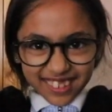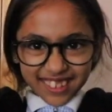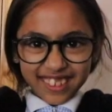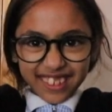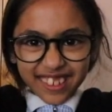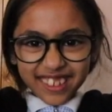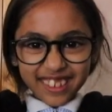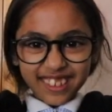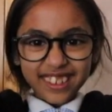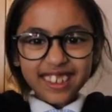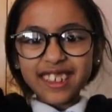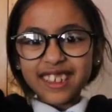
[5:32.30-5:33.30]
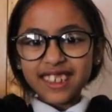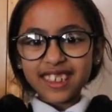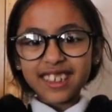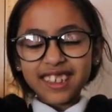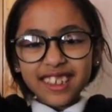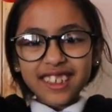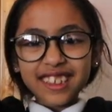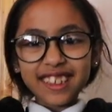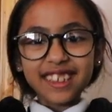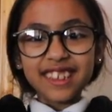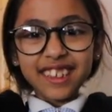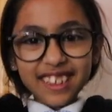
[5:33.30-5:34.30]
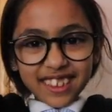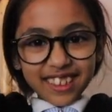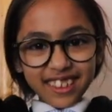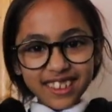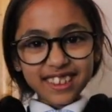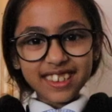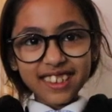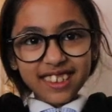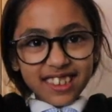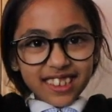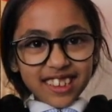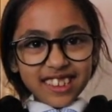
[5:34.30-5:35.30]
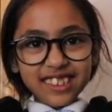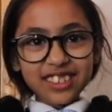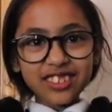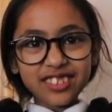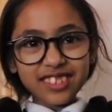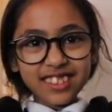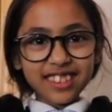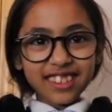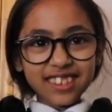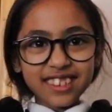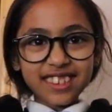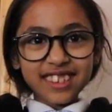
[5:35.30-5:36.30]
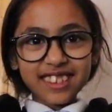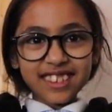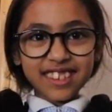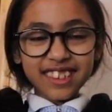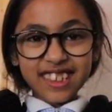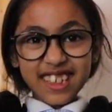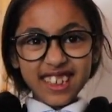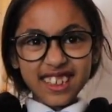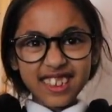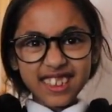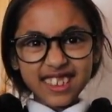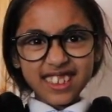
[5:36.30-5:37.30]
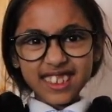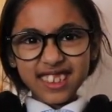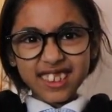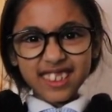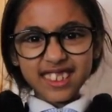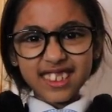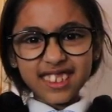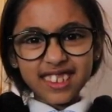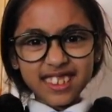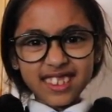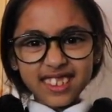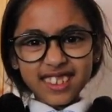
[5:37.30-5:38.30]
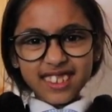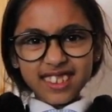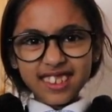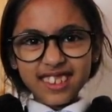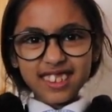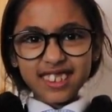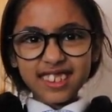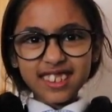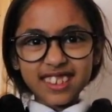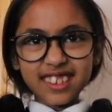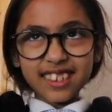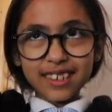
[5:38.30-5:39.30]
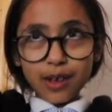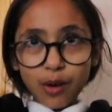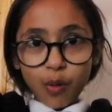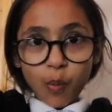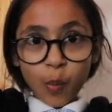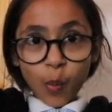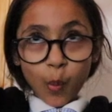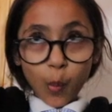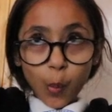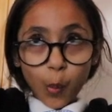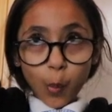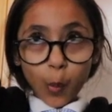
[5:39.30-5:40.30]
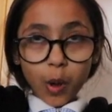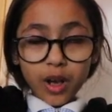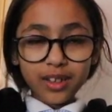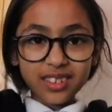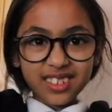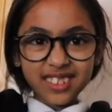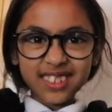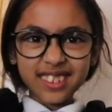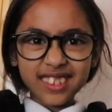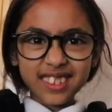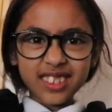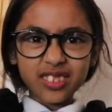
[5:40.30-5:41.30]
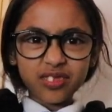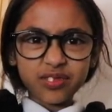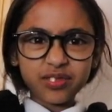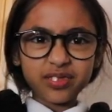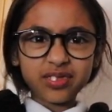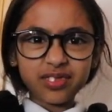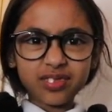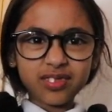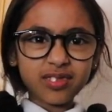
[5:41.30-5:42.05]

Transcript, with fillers: And Fasia's thought of a trick to what? You rub it against your hair and create static, and then hopefully the balloon should stick. Well, do it against the wall.